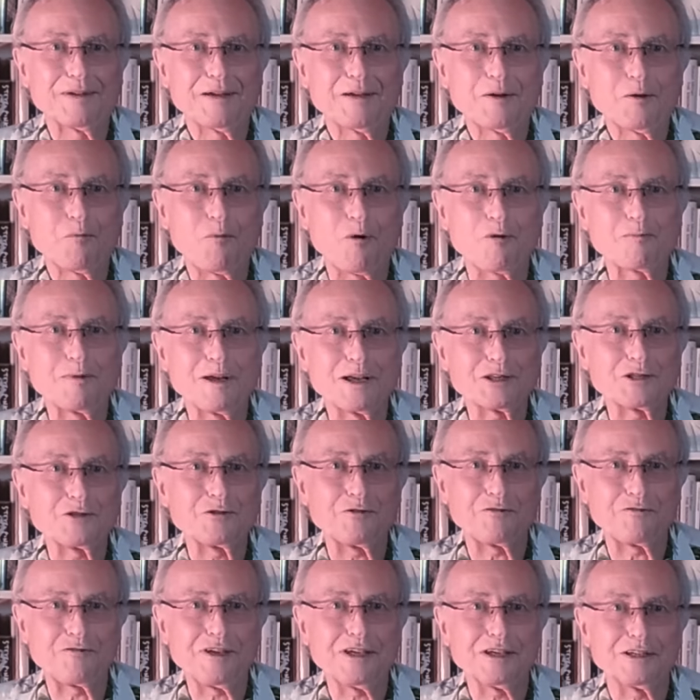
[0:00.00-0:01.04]
What makes you
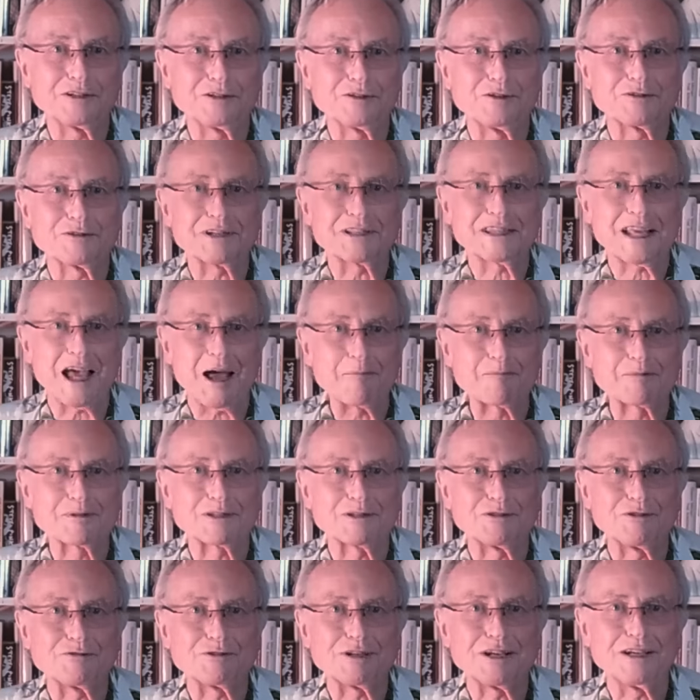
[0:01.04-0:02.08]
feel good is
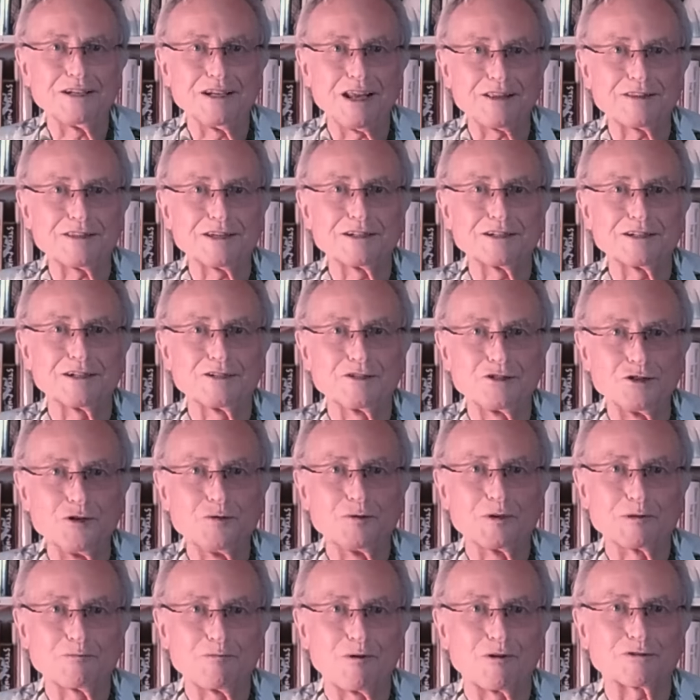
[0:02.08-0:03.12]
absolutely nothing to do
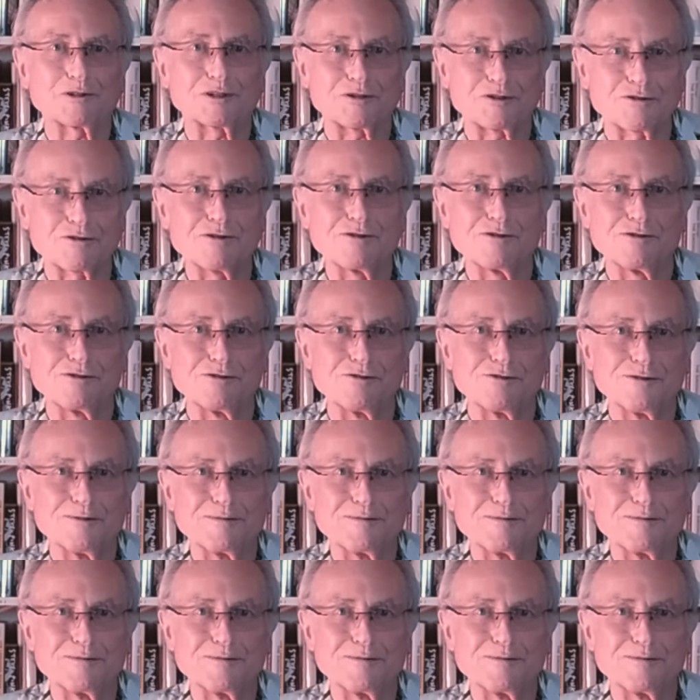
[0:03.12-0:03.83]
with what's true.